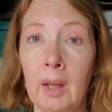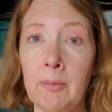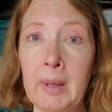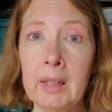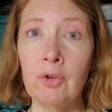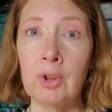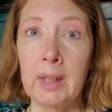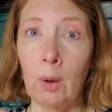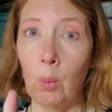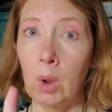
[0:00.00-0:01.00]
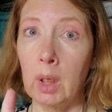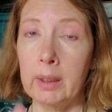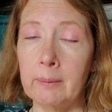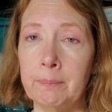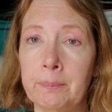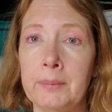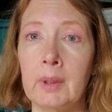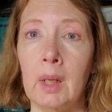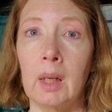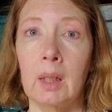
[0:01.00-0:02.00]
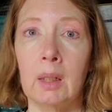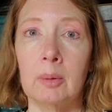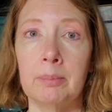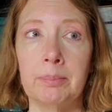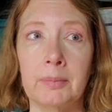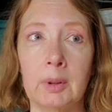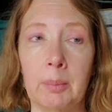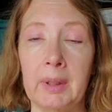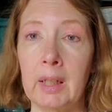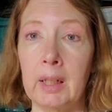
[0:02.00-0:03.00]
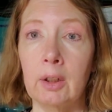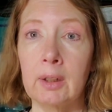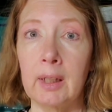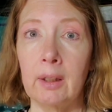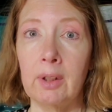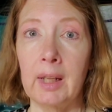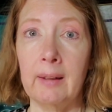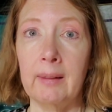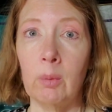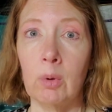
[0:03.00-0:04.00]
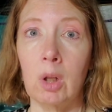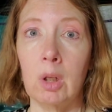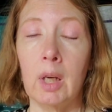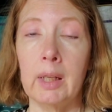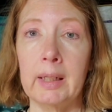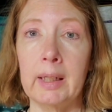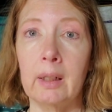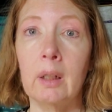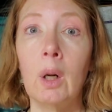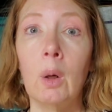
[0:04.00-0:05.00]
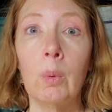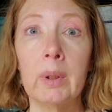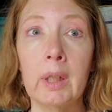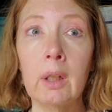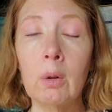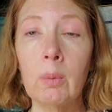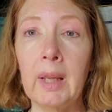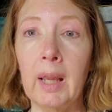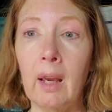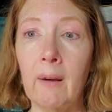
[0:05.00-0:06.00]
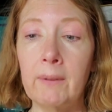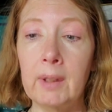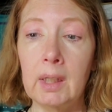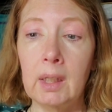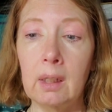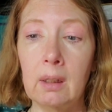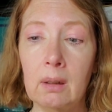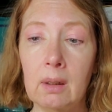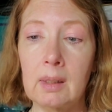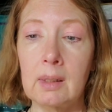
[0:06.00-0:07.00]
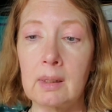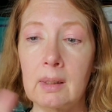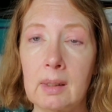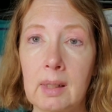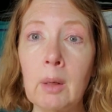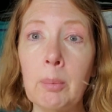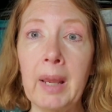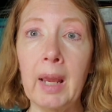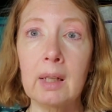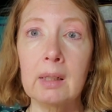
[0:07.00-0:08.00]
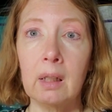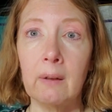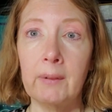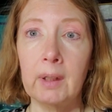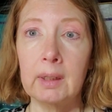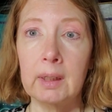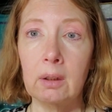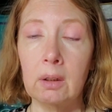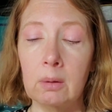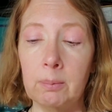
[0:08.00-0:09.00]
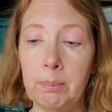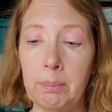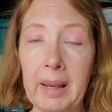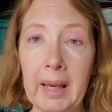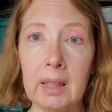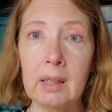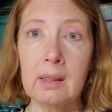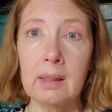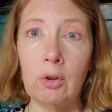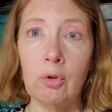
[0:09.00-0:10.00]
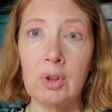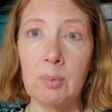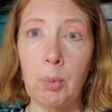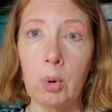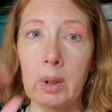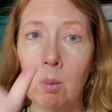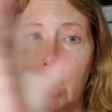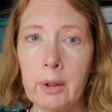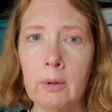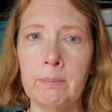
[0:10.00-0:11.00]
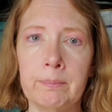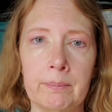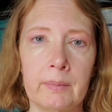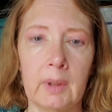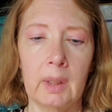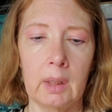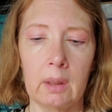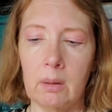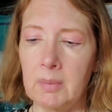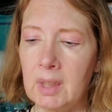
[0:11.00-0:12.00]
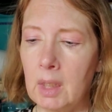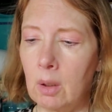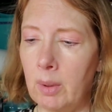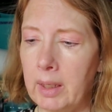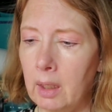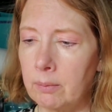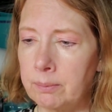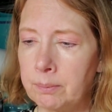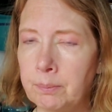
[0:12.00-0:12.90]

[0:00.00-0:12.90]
I've managed to get one, but then I looked the other day and they were all gone again. Well, here we have the 10 packs of the little packets that you just pour in water. a mosquito again.